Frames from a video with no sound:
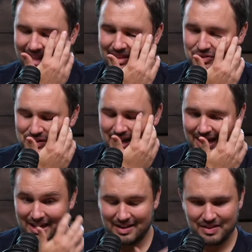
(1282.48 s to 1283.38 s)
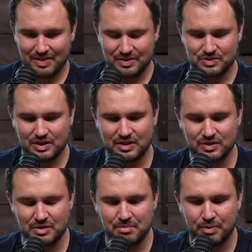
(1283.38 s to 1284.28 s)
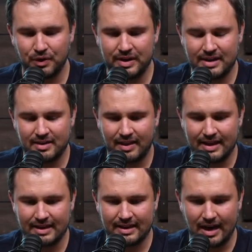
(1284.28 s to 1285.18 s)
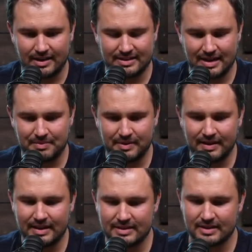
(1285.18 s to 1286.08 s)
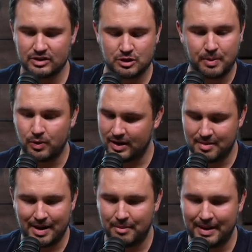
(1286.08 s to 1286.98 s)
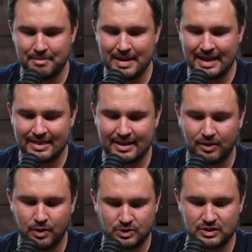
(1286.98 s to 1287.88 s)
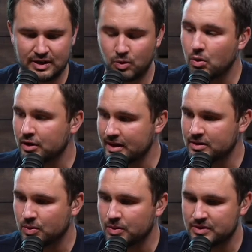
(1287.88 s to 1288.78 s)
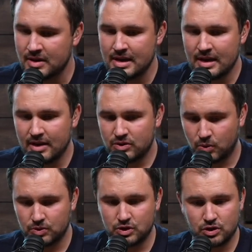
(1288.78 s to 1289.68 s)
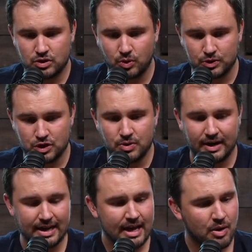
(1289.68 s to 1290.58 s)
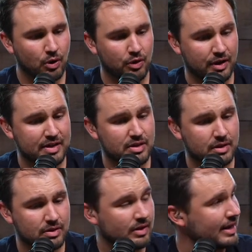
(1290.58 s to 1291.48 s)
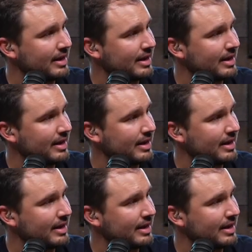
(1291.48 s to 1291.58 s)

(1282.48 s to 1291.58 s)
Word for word: there's a there's there's a brilliant like concept that's spoken about by many theologians that are working towards Which towards, ones? towards unity. Well, uh, the,